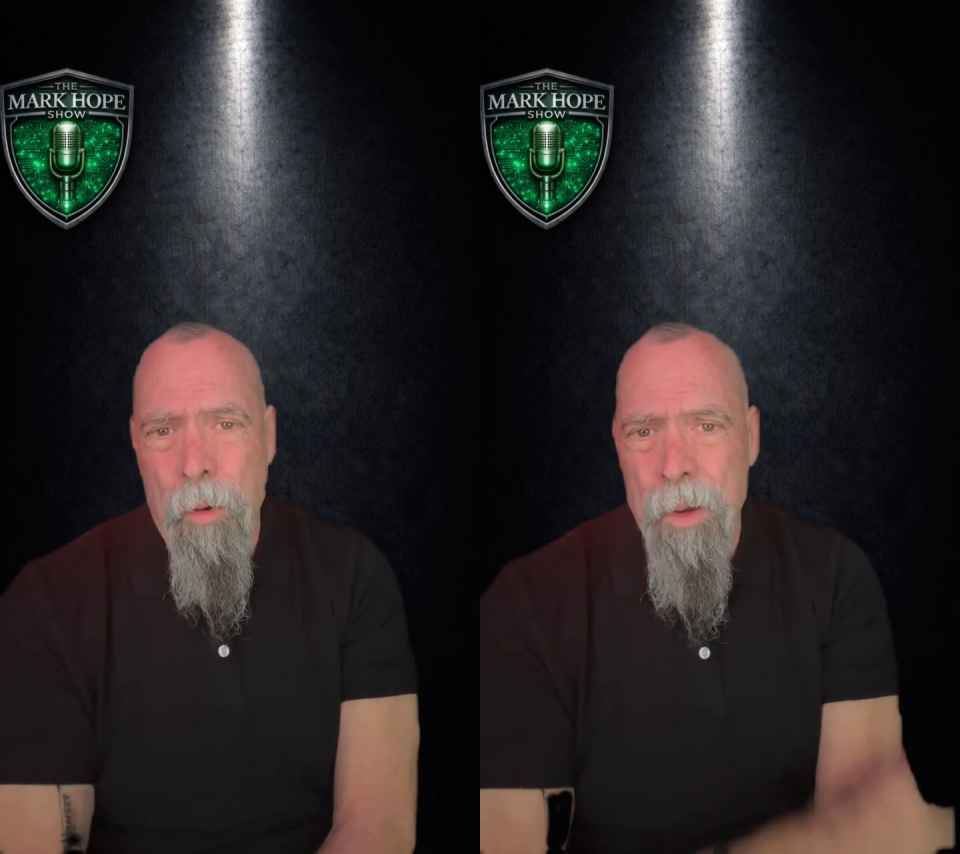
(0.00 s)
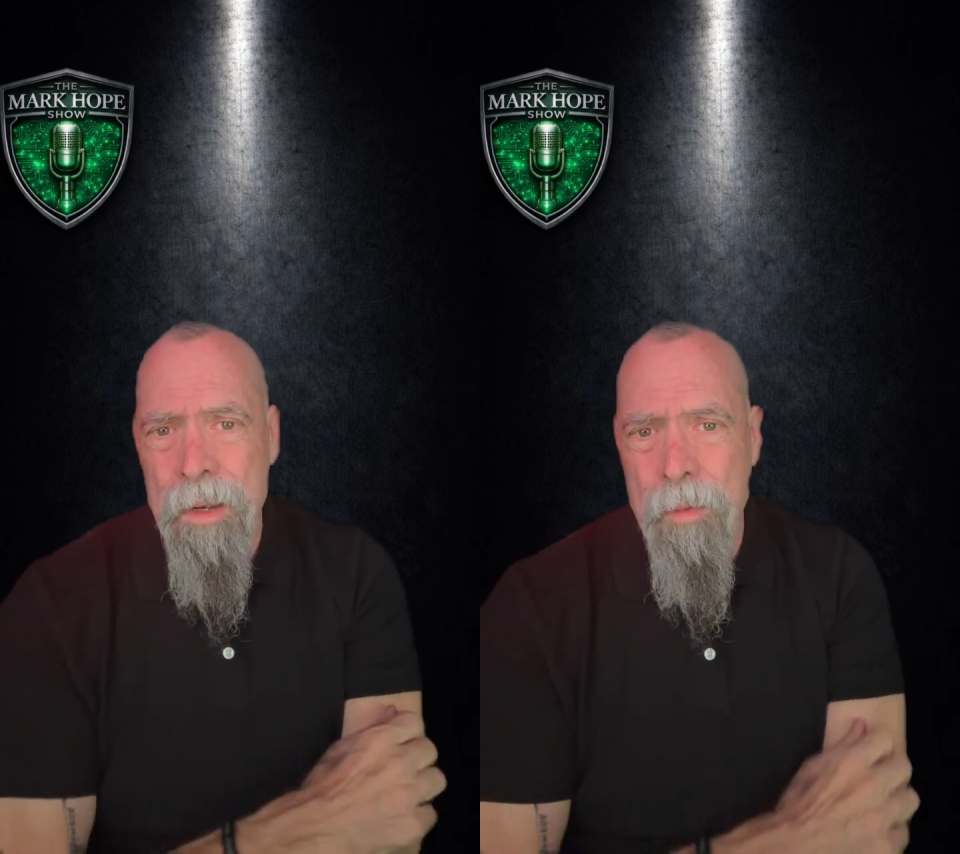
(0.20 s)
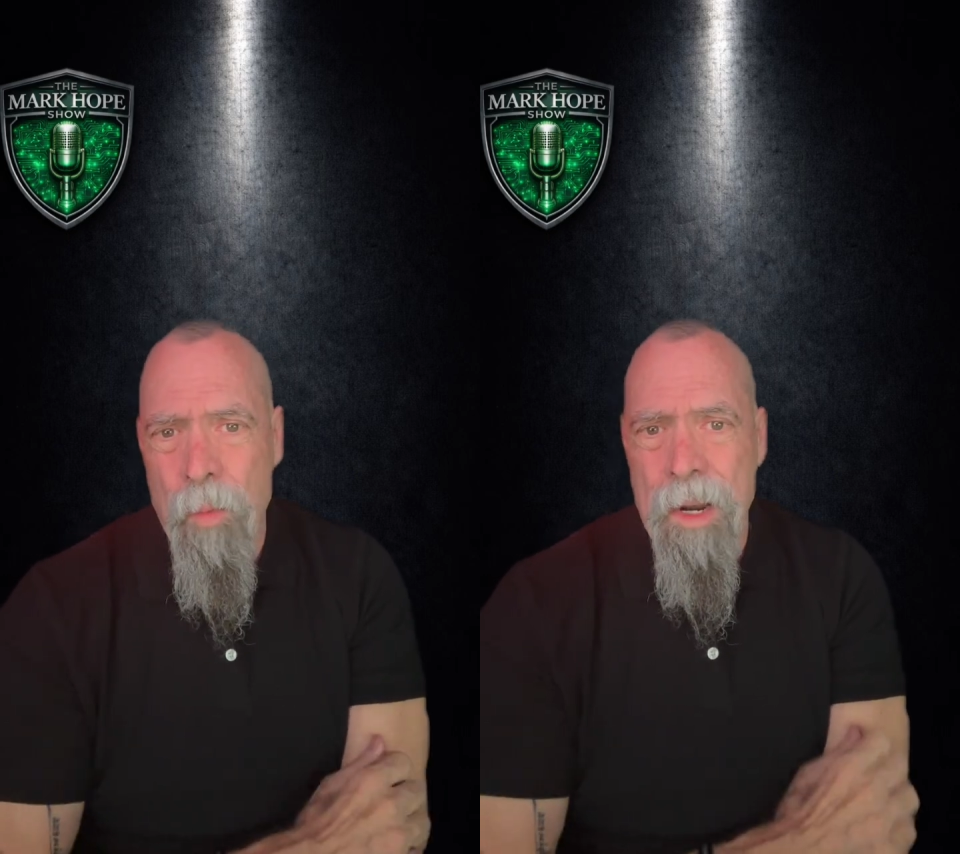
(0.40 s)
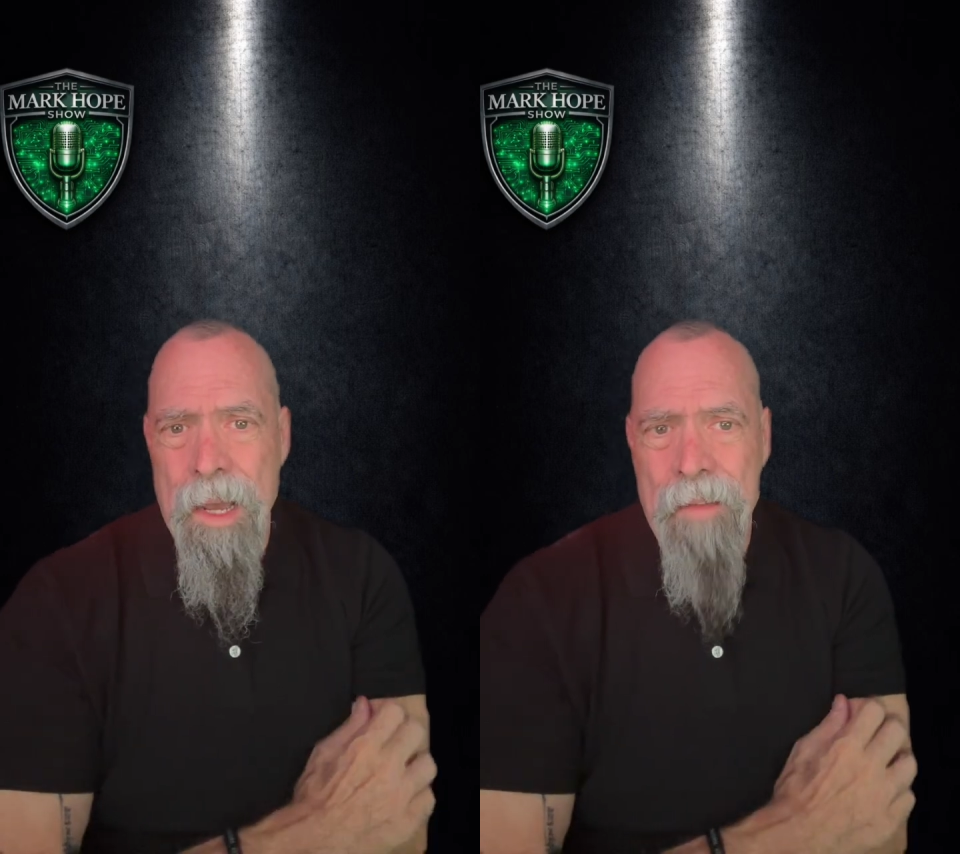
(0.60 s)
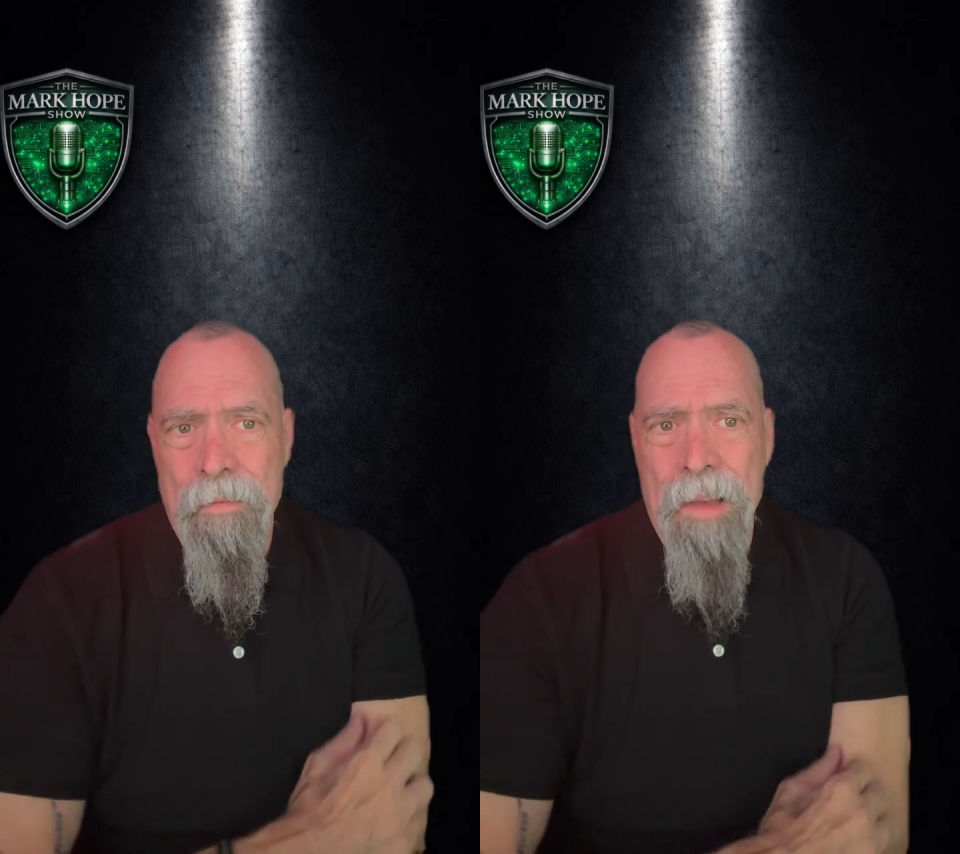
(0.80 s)
when
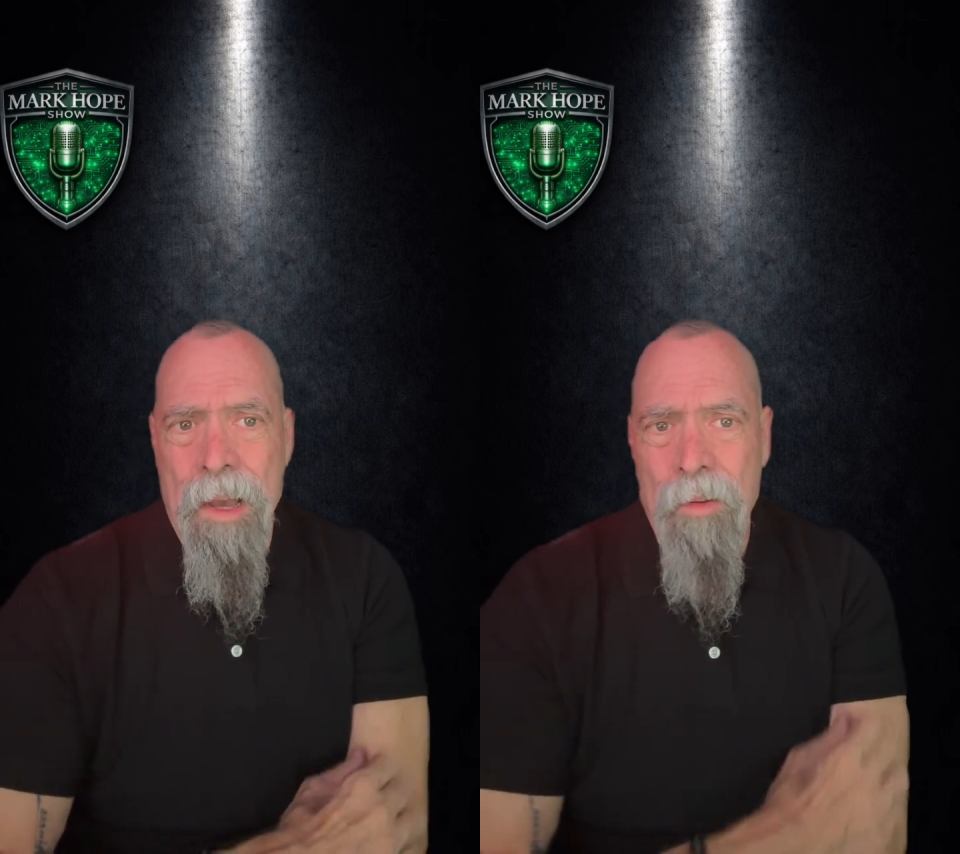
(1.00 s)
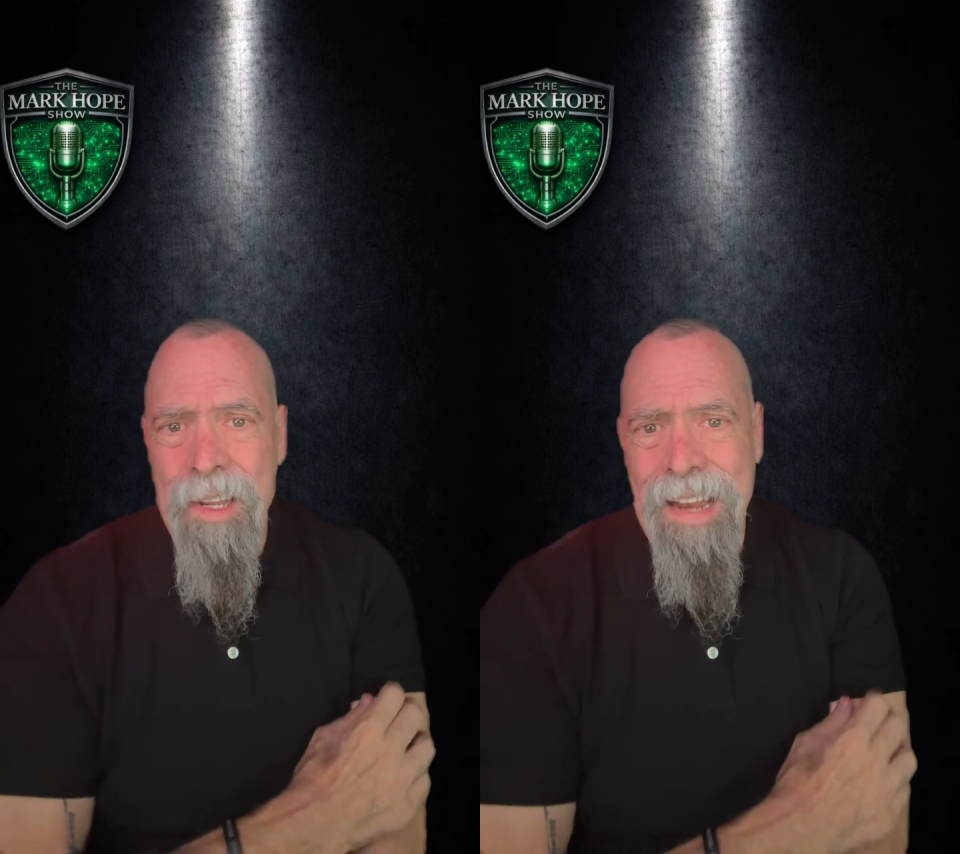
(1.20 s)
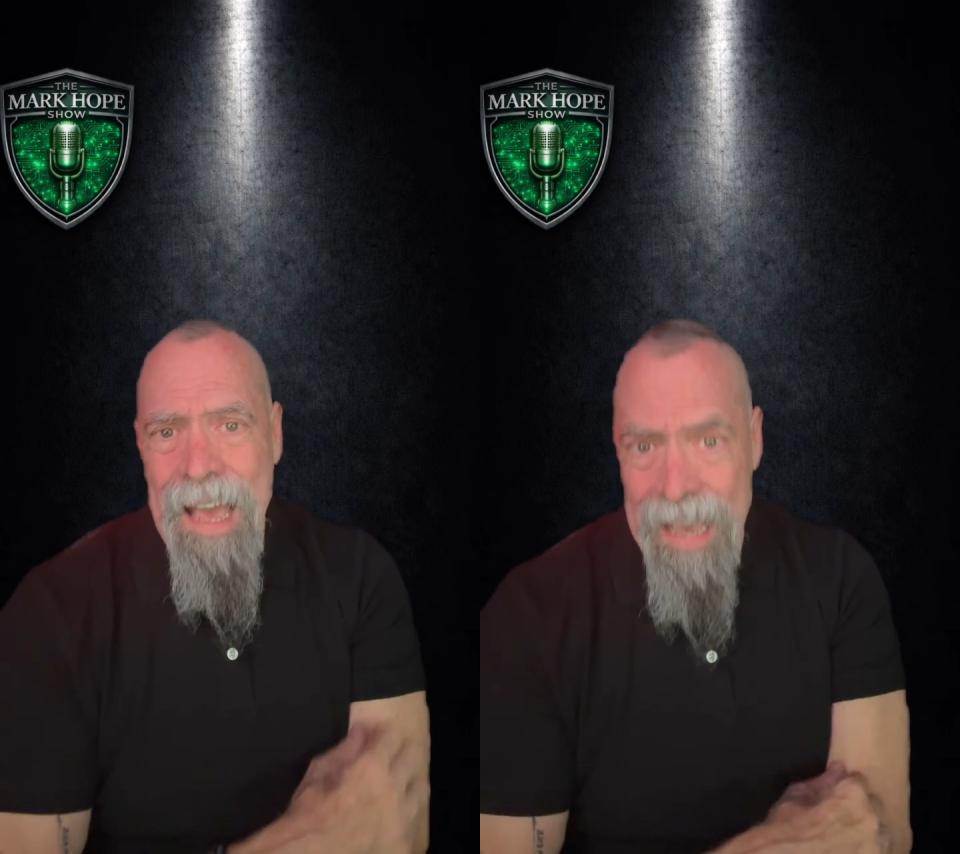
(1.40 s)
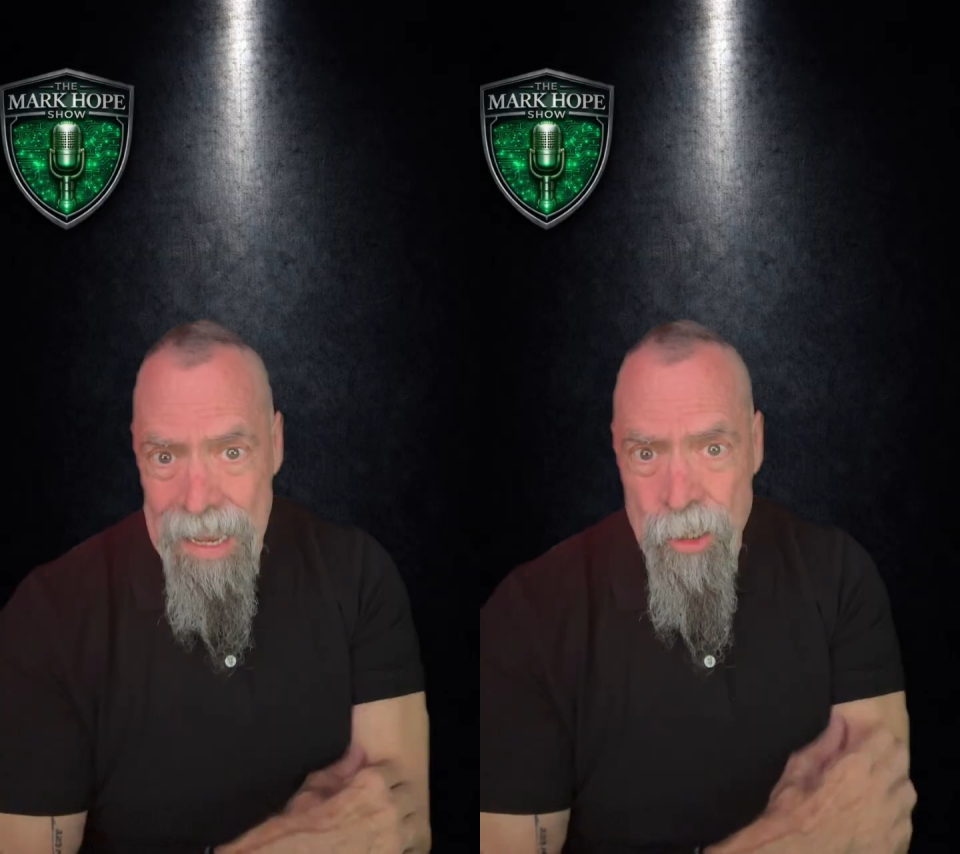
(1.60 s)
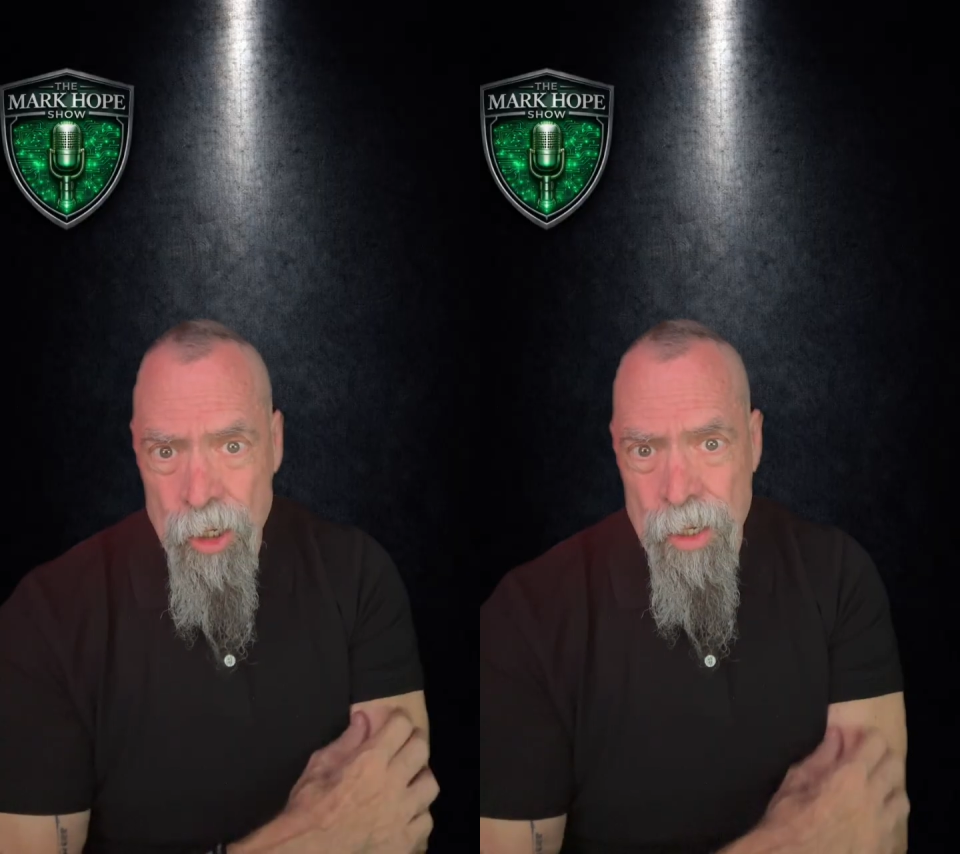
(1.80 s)
I founded
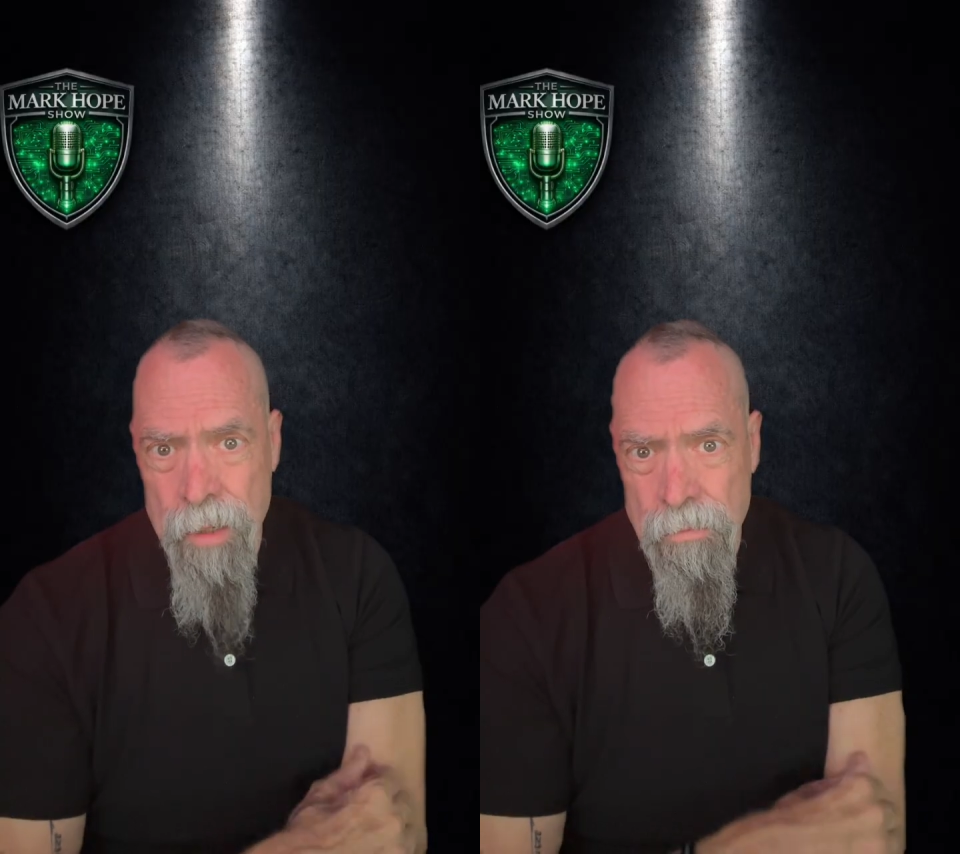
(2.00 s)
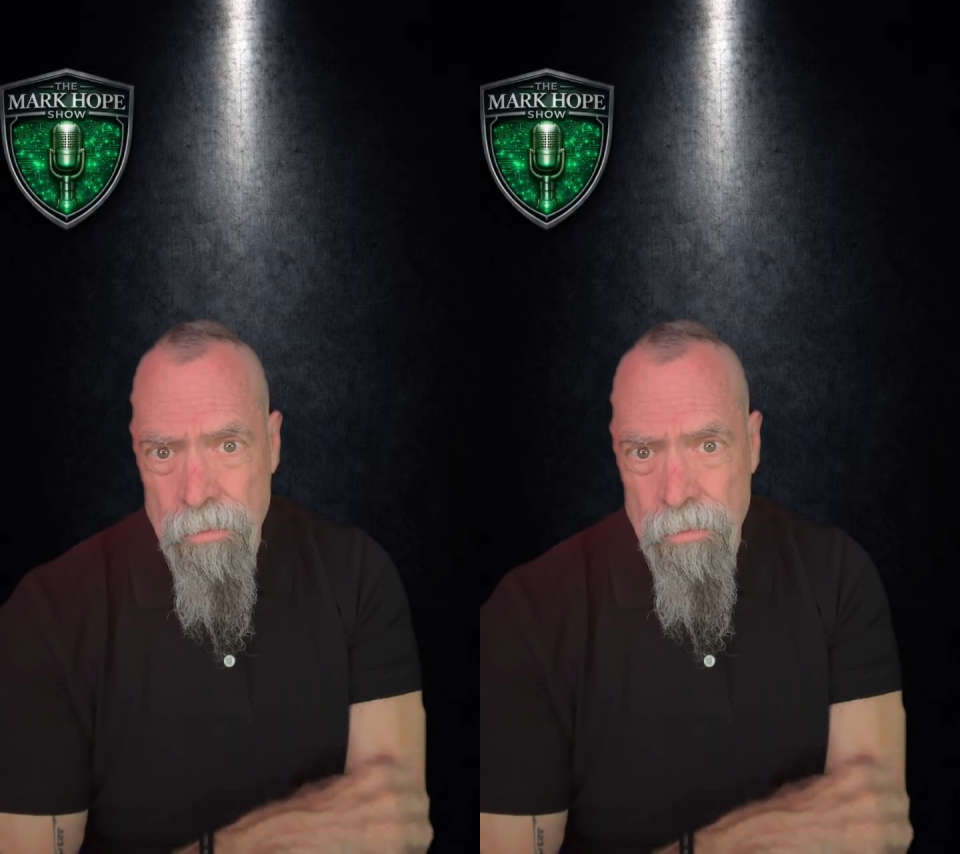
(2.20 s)
Action